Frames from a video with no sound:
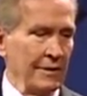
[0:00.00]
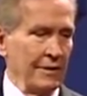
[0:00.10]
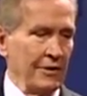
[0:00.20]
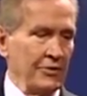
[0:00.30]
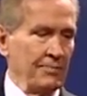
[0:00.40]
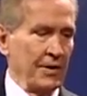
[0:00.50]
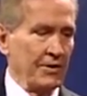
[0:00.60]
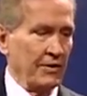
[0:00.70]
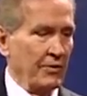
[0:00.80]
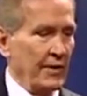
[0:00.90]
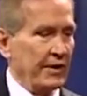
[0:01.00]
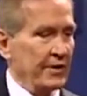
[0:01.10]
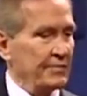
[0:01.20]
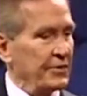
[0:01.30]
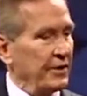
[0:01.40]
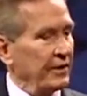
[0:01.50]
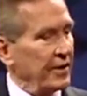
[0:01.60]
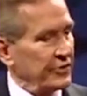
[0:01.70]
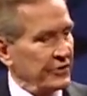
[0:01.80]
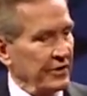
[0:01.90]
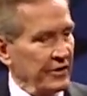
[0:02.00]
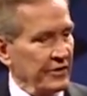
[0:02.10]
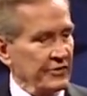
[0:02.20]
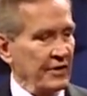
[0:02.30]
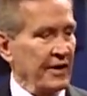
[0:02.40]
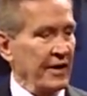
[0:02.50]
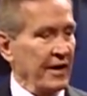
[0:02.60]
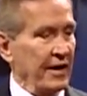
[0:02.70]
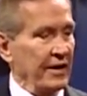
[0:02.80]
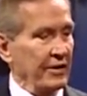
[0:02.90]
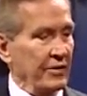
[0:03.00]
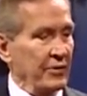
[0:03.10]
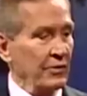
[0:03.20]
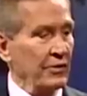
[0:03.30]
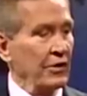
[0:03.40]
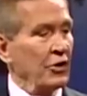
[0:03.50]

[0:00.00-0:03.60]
His mother corrected him, said, now son, it is not I ain't going.